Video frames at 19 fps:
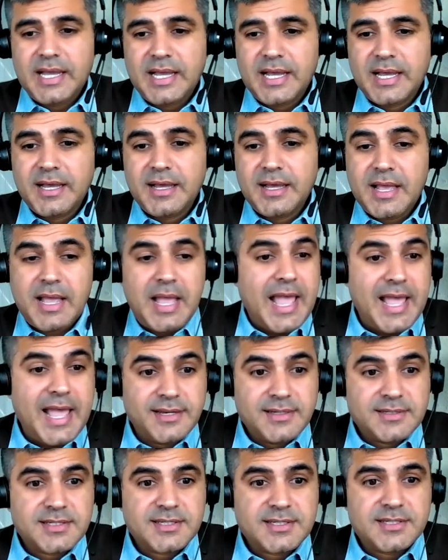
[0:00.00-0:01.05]
uh,
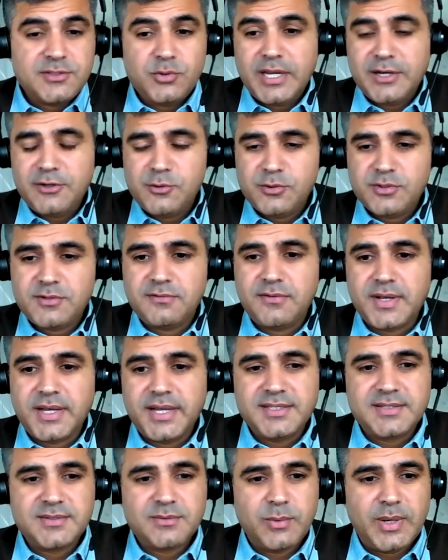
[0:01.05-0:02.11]
and you get
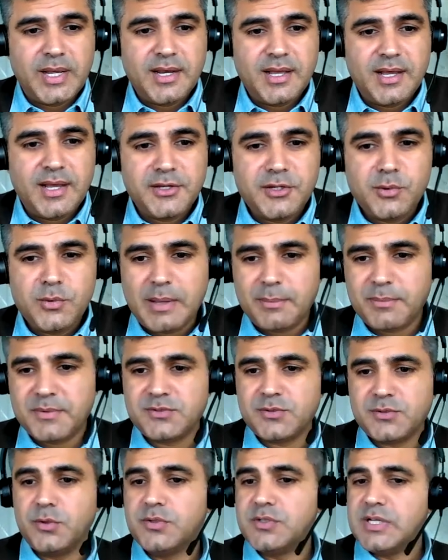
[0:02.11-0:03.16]
notified when our new
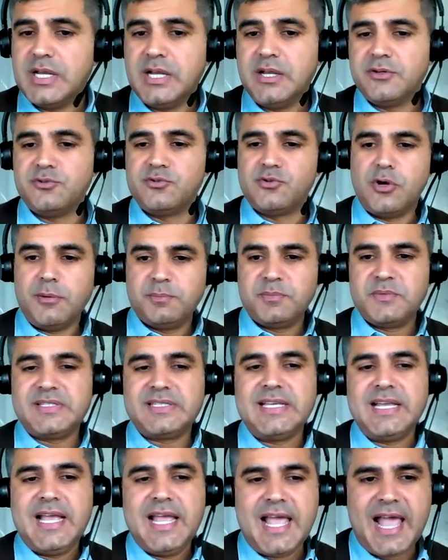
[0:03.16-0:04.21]
episode
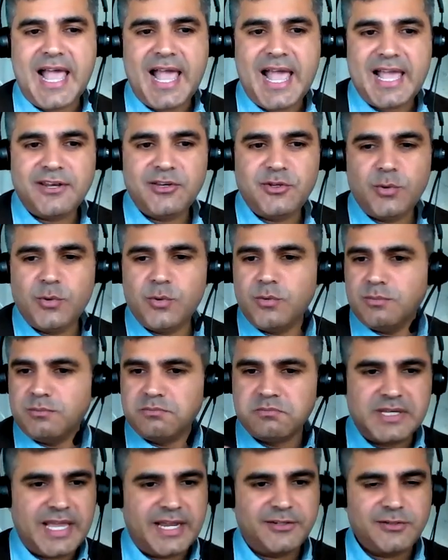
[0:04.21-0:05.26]
drops, and
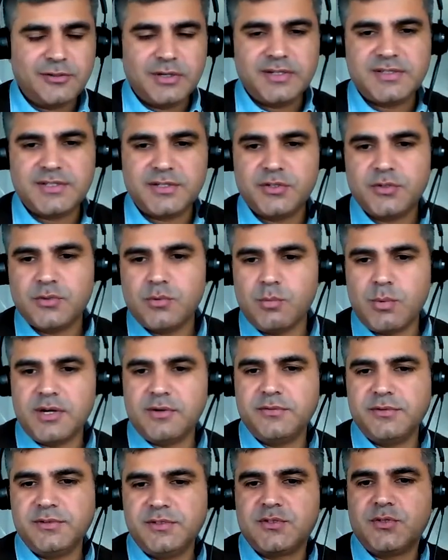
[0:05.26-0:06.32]
you get to listen to
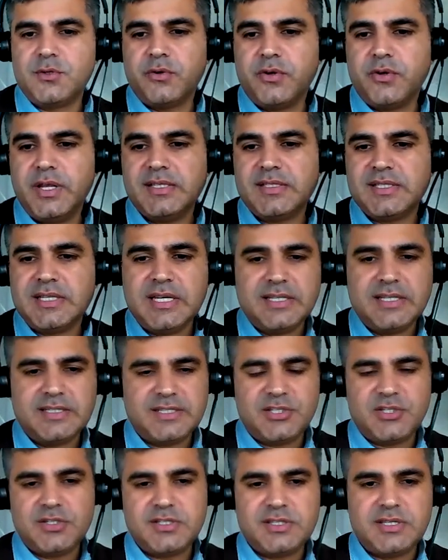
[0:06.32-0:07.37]
wonderful stories
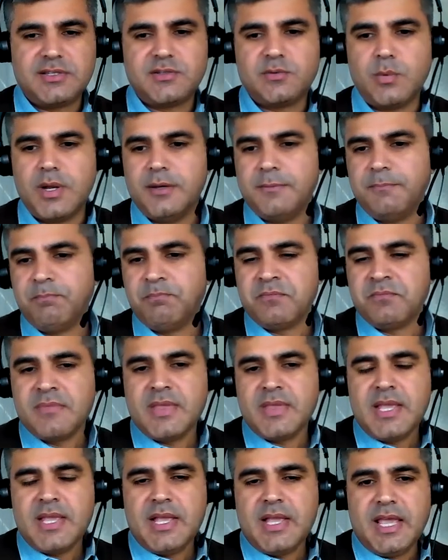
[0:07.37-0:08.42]
such as this one
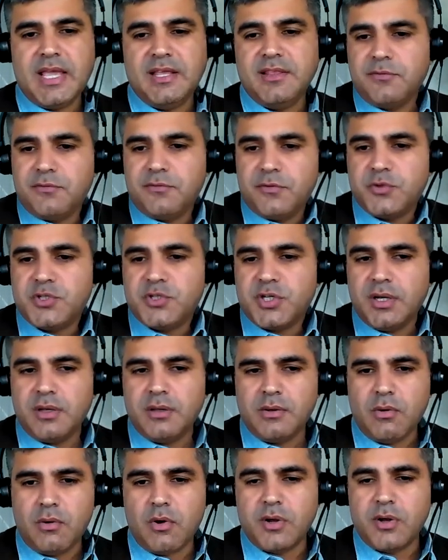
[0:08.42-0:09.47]
in the
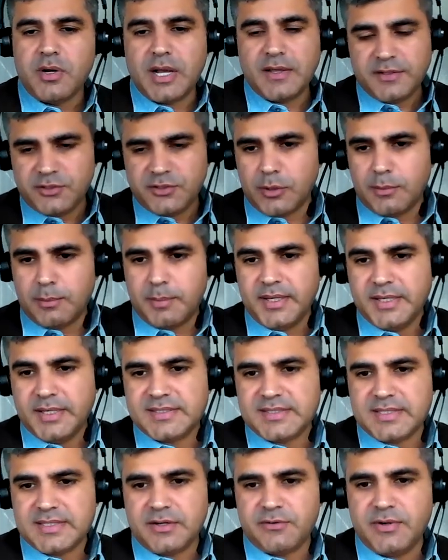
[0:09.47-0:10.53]
future on other
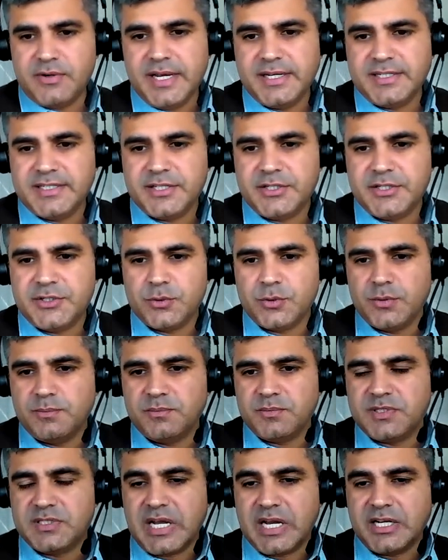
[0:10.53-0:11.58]
topics related to
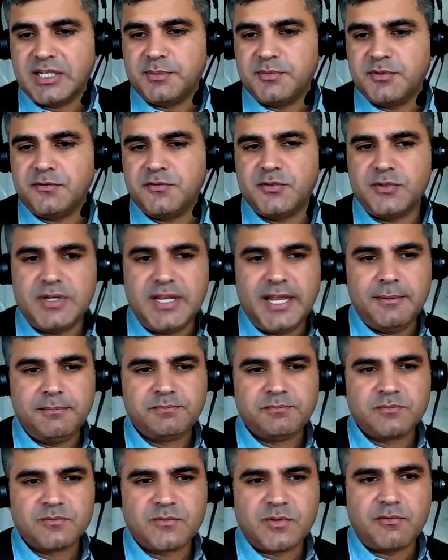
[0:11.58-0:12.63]
startups of today
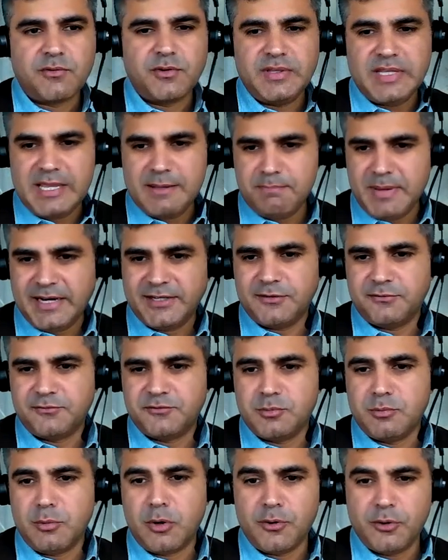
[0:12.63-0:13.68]
for the impact
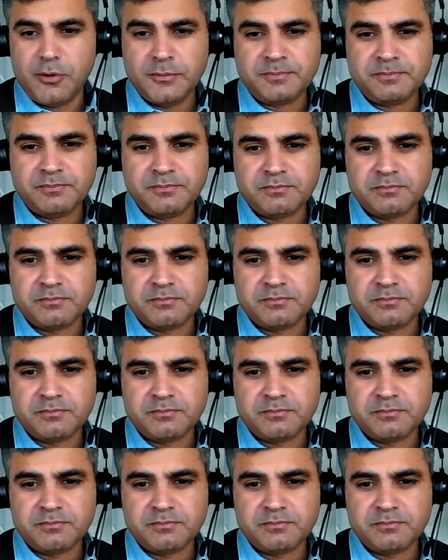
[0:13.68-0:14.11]
of tomorrow.